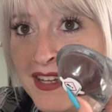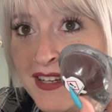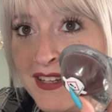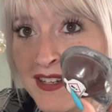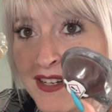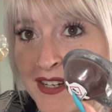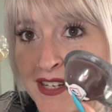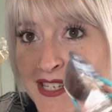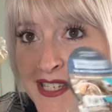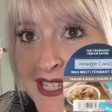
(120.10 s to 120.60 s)

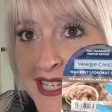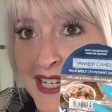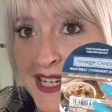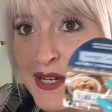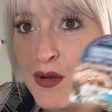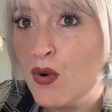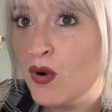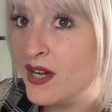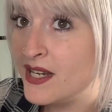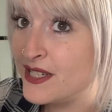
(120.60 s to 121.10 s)
You can see
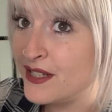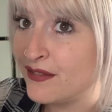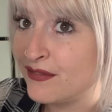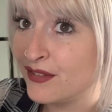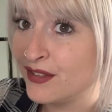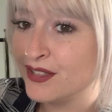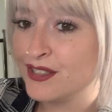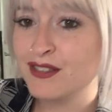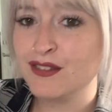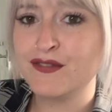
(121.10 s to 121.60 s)
quite
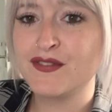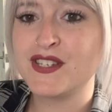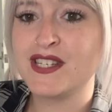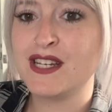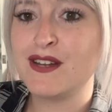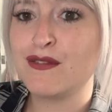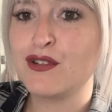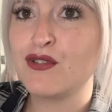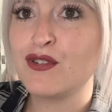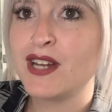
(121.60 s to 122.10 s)
different. Obviously,
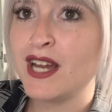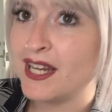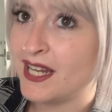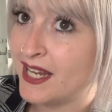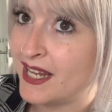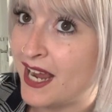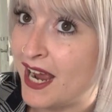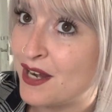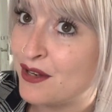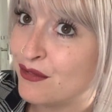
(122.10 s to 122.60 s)
if you're a Yankee
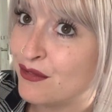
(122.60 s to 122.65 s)
Candle